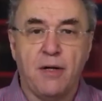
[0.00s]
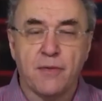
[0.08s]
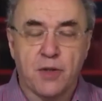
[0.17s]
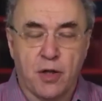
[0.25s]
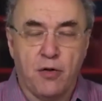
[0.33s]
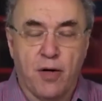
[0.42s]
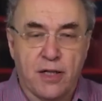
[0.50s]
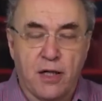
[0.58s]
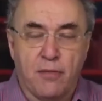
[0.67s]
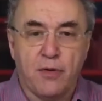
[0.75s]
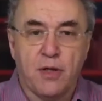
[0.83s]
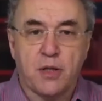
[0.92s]
So you end
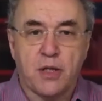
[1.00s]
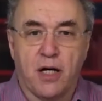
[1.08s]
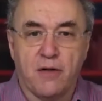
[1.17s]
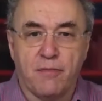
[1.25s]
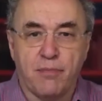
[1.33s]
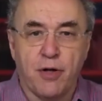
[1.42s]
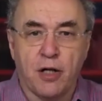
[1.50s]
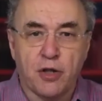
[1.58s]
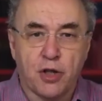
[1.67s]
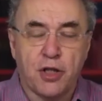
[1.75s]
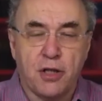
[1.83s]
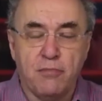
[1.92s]
up with this kind of
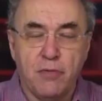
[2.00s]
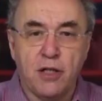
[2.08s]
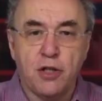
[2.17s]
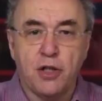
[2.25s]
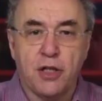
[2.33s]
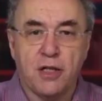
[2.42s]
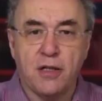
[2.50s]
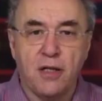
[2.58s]
branching, merging